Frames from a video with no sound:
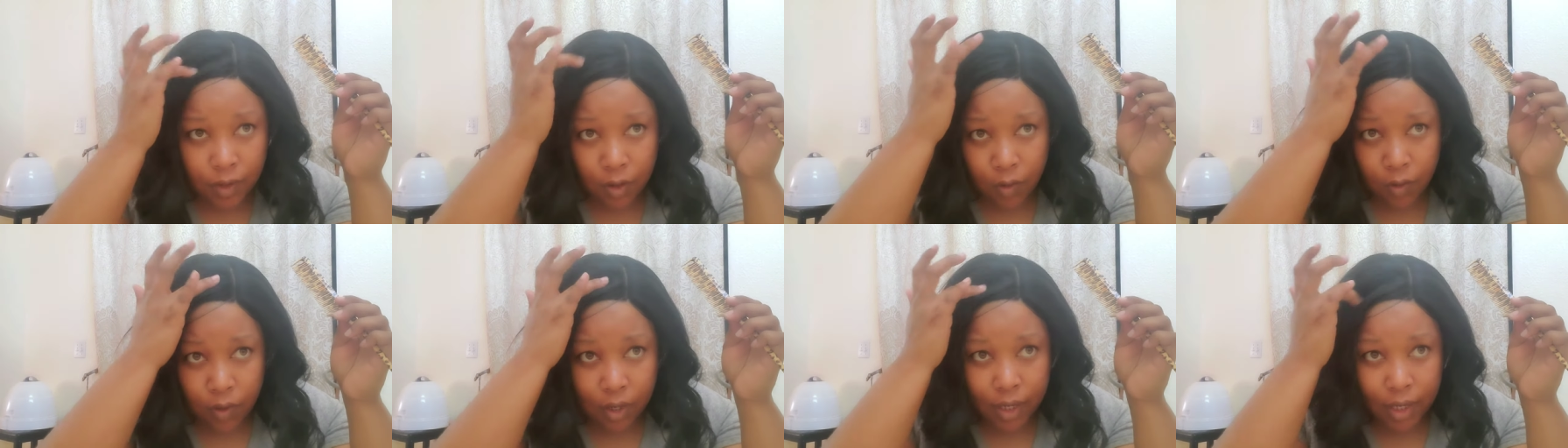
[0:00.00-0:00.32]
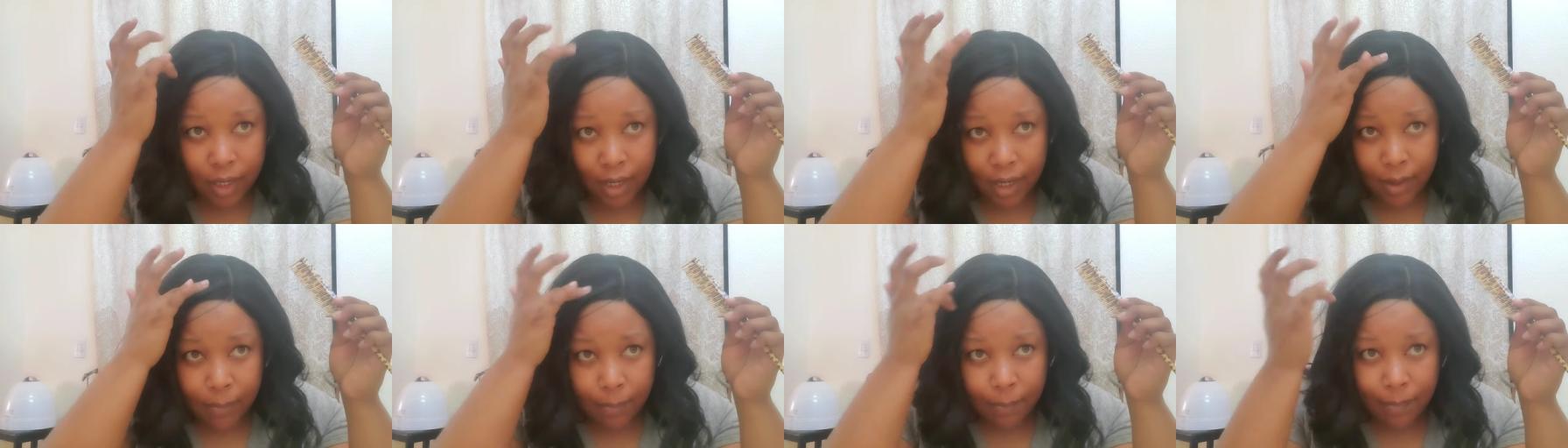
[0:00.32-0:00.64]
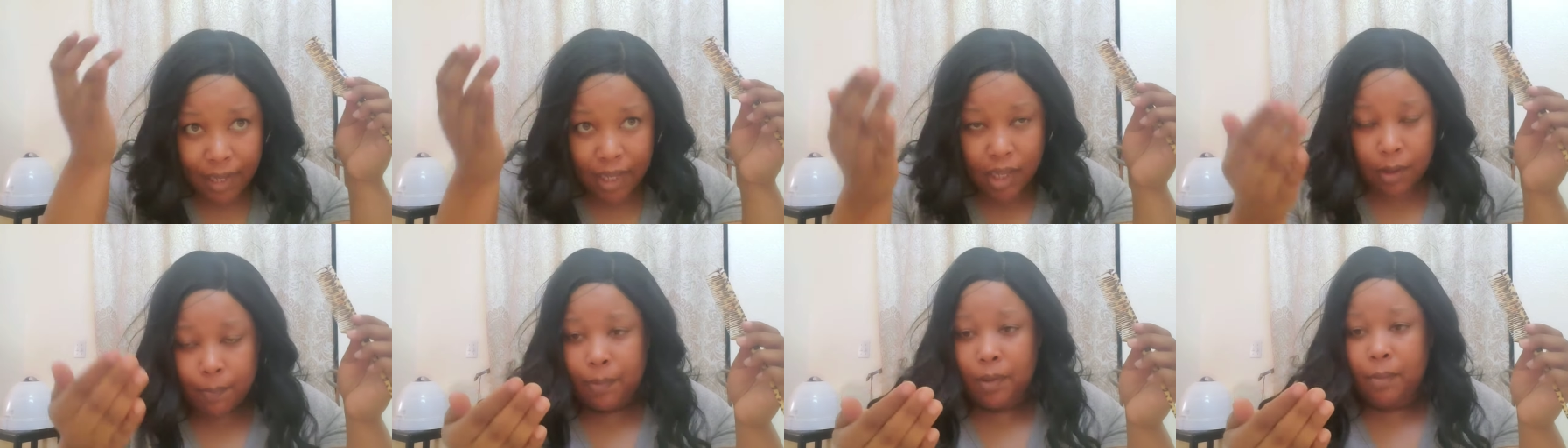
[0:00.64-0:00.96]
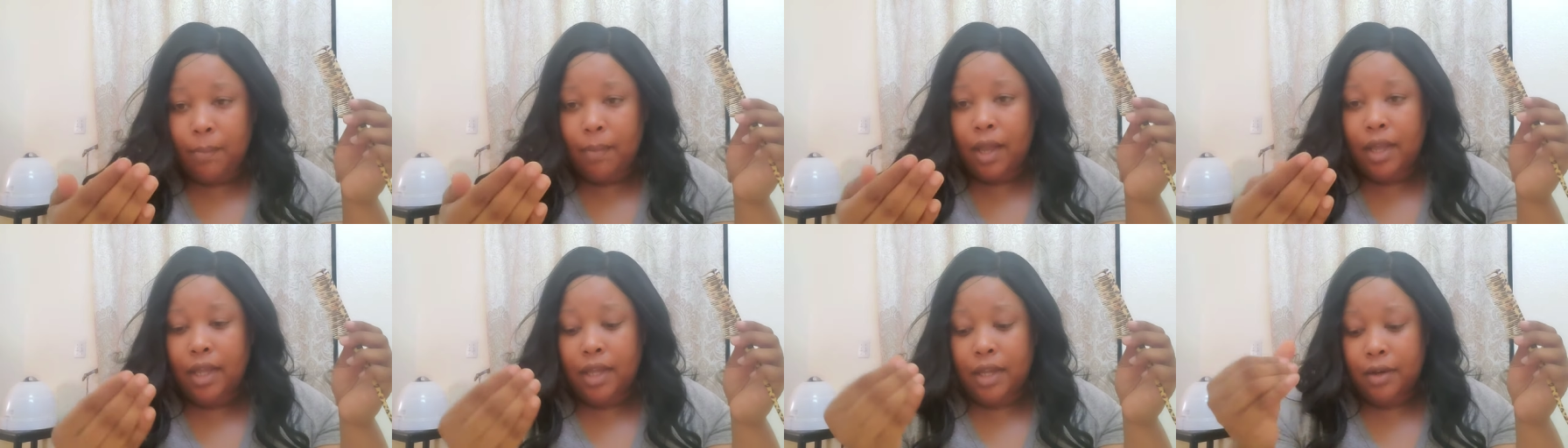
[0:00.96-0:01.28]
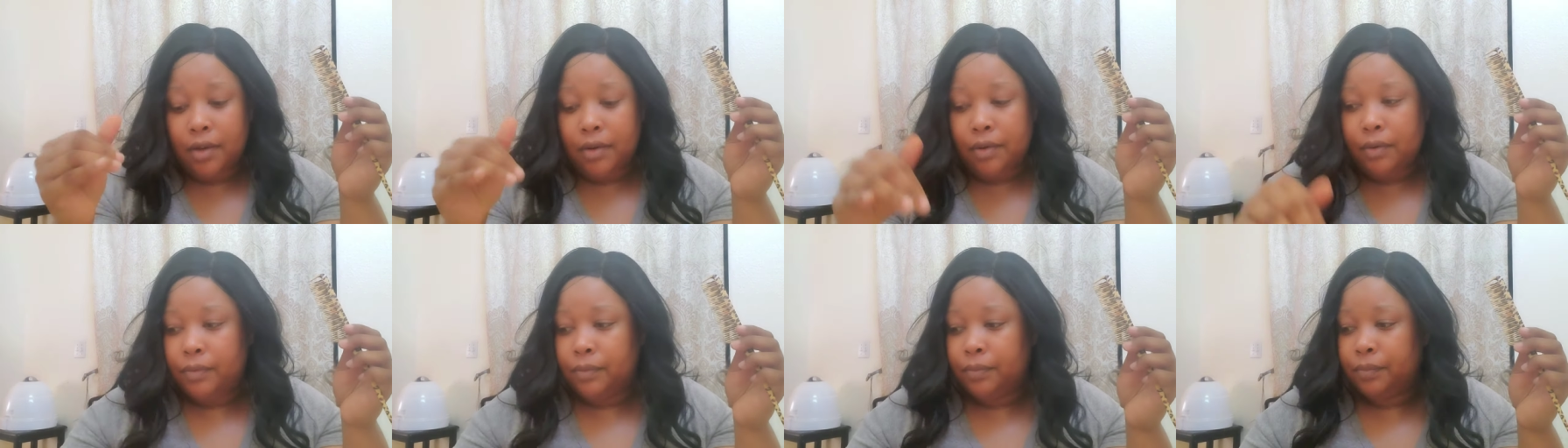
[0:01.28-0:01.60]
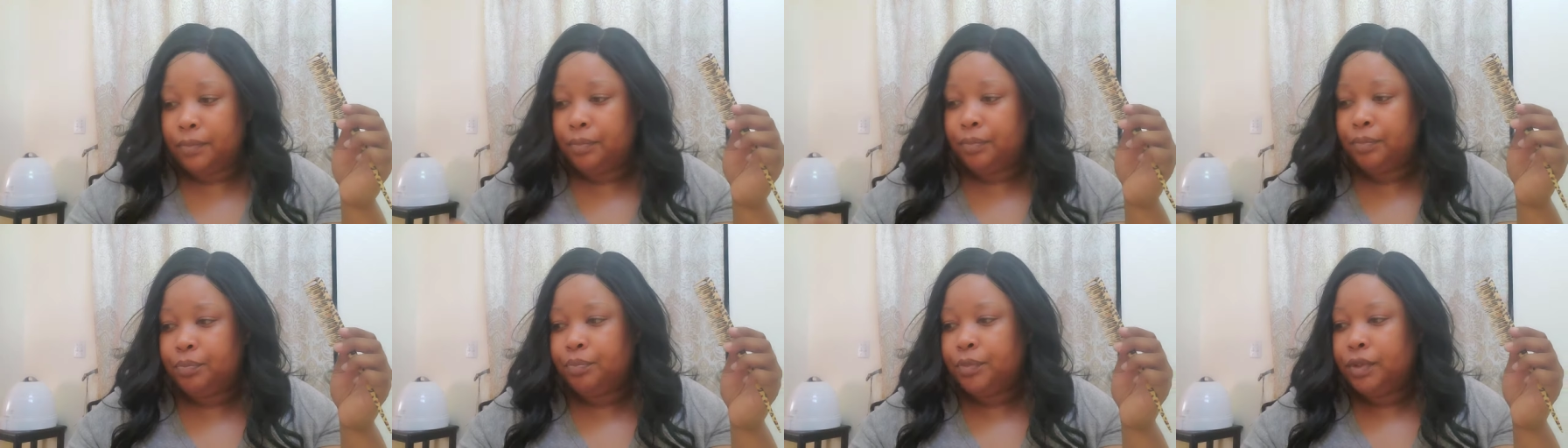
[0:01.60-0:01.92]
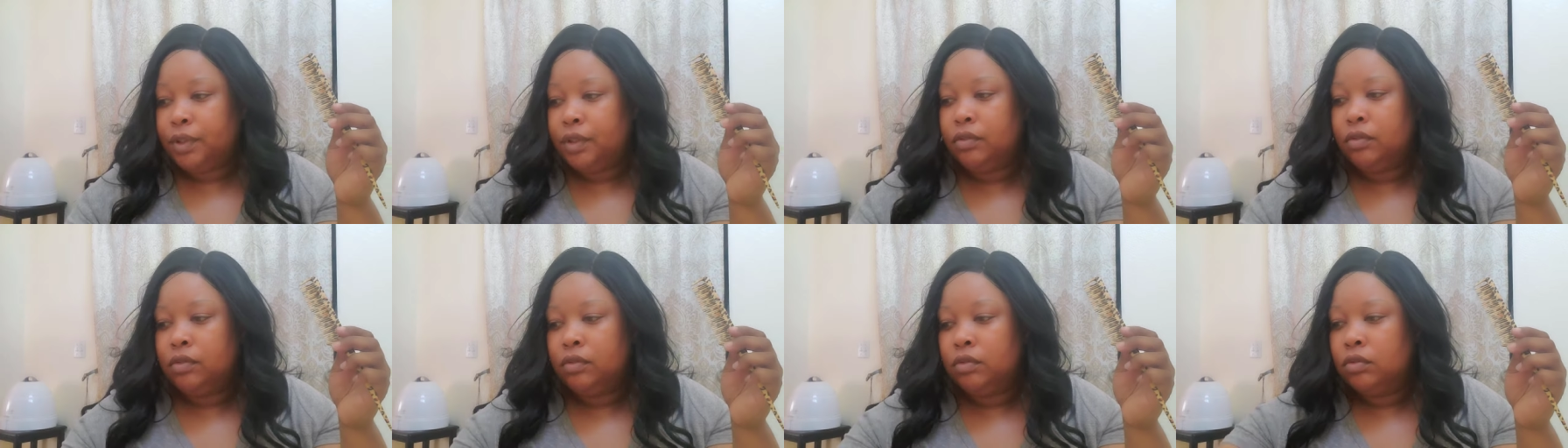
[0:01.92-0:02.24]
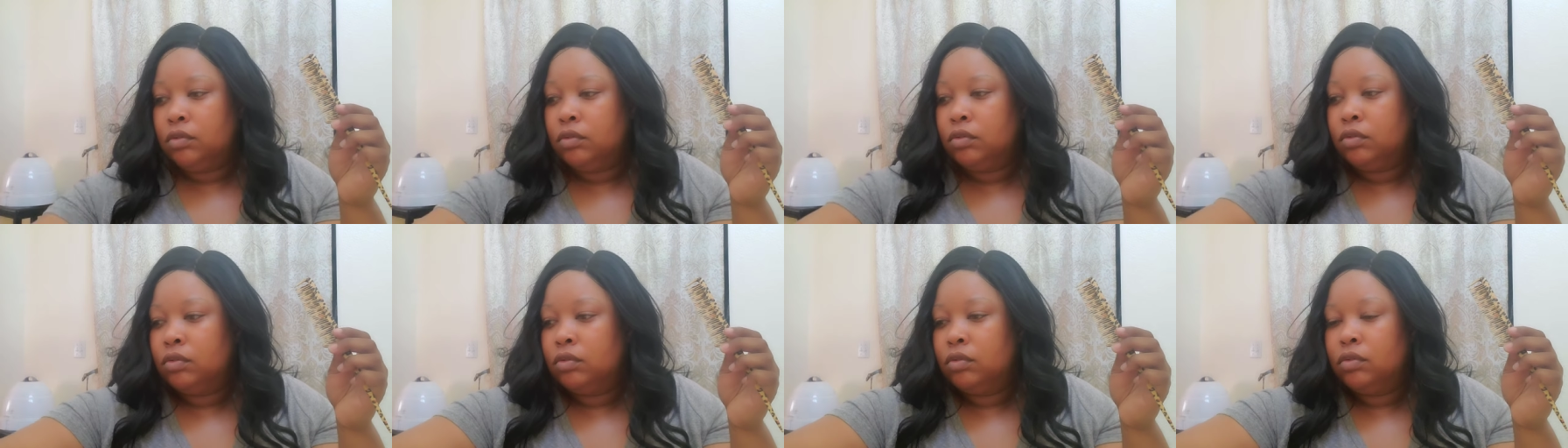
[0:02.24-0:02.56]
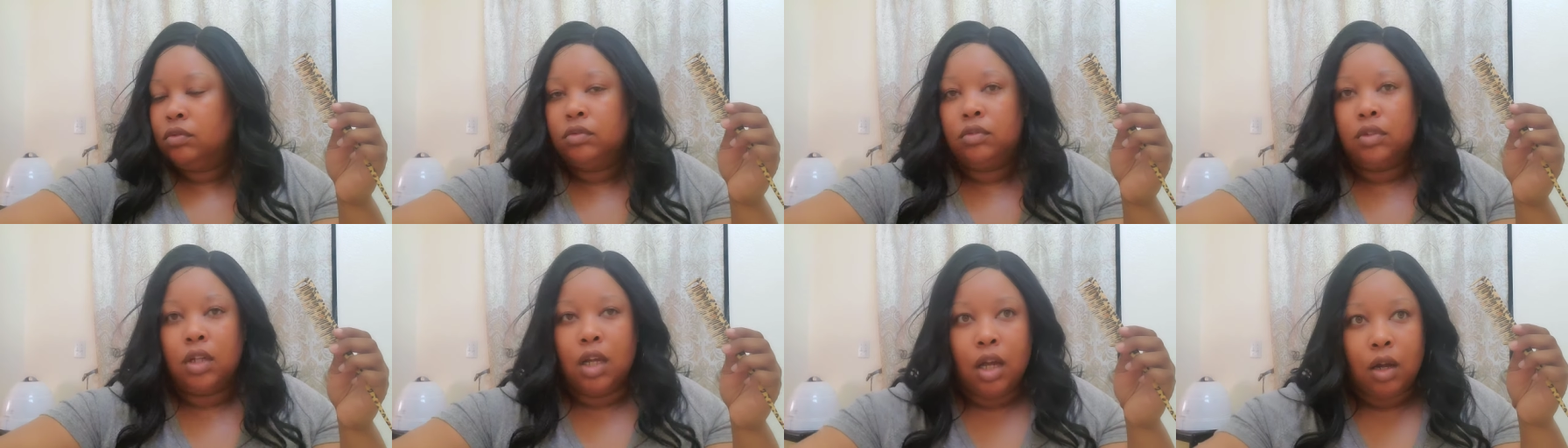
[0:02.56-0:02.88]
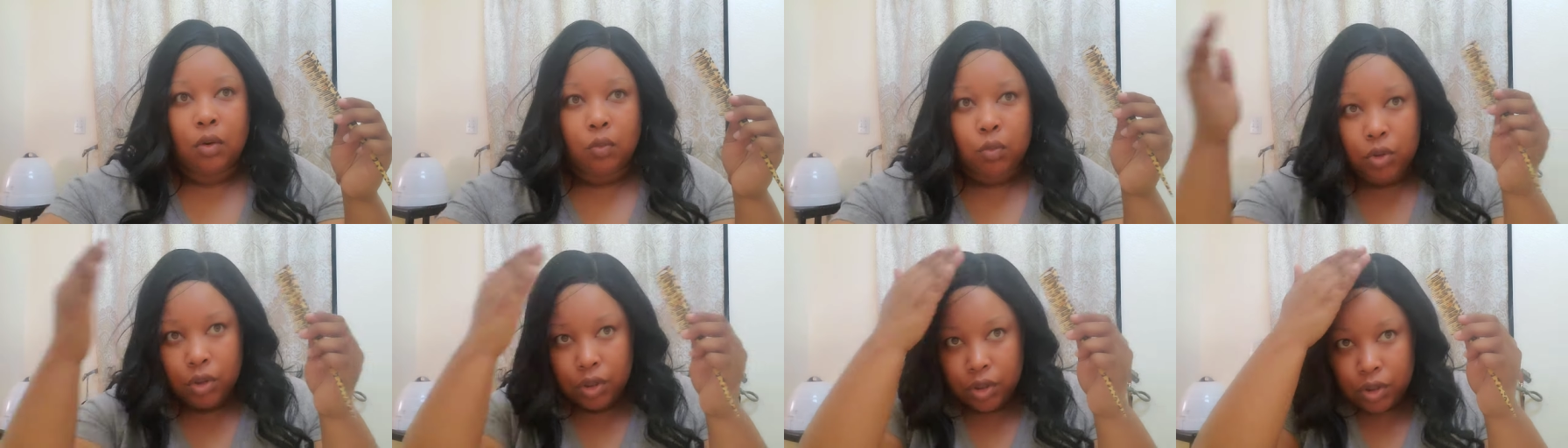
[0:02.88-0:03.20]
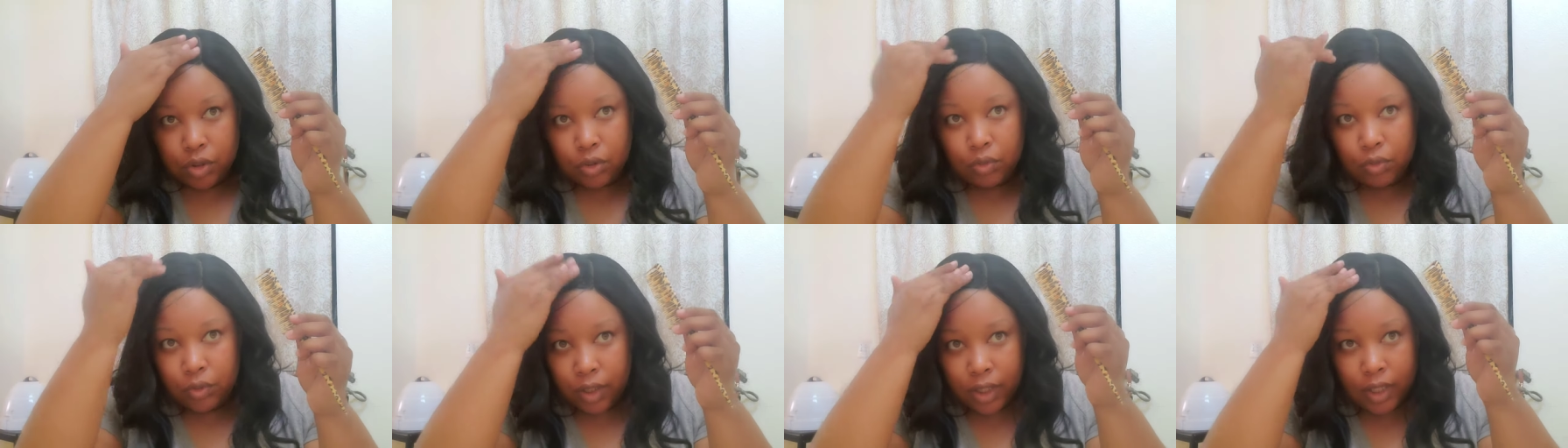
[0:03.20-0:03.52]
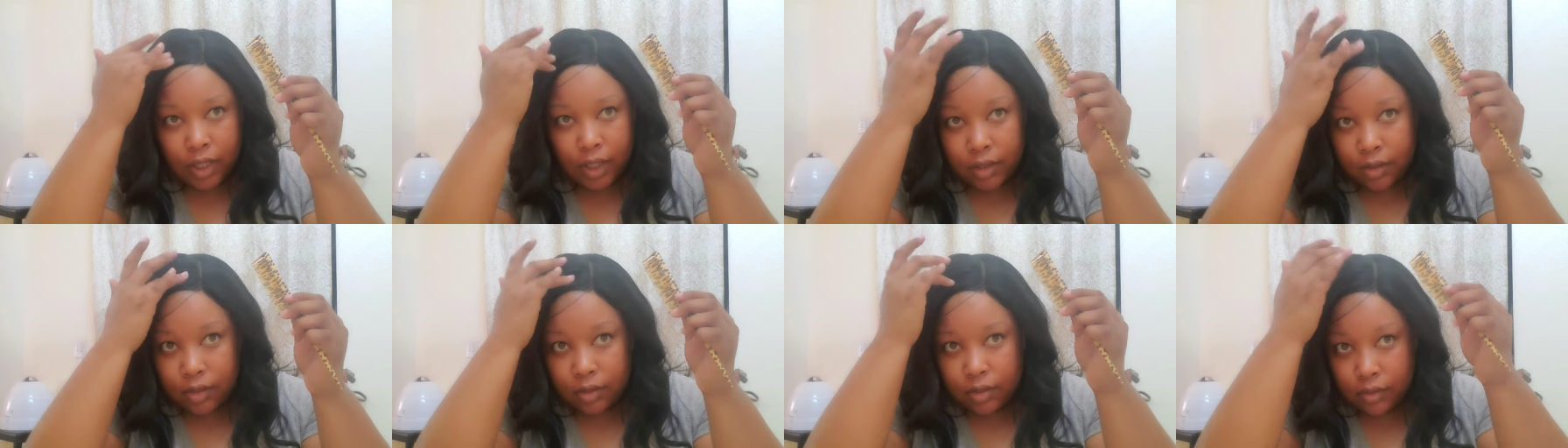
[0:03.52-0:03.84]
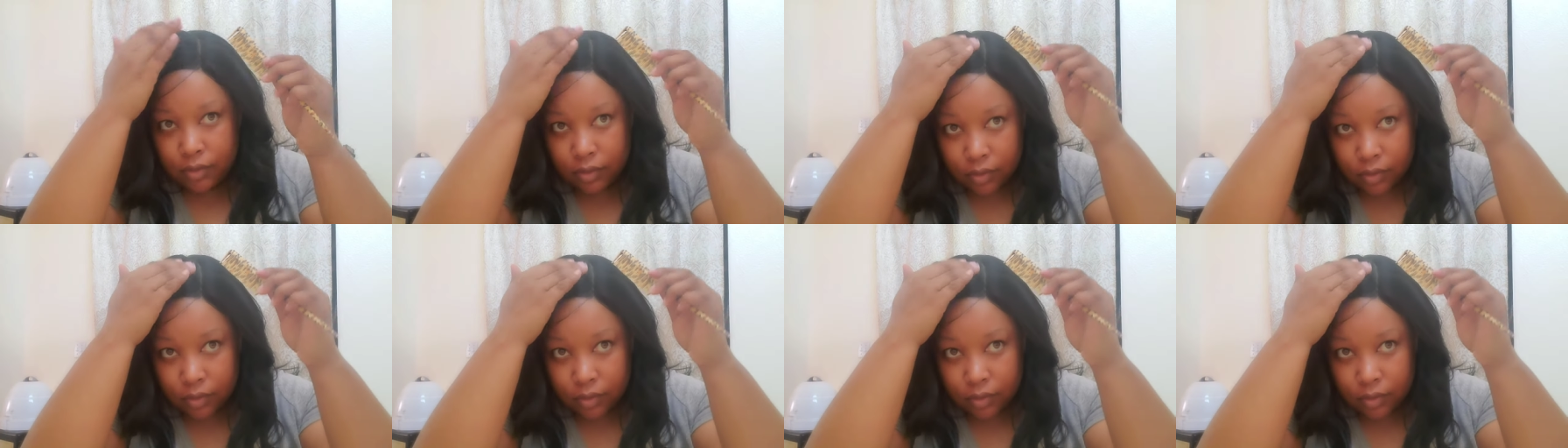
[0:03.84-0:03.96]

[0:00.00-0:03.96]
Oh God, I got makeup in my hair. I wouldn't do that.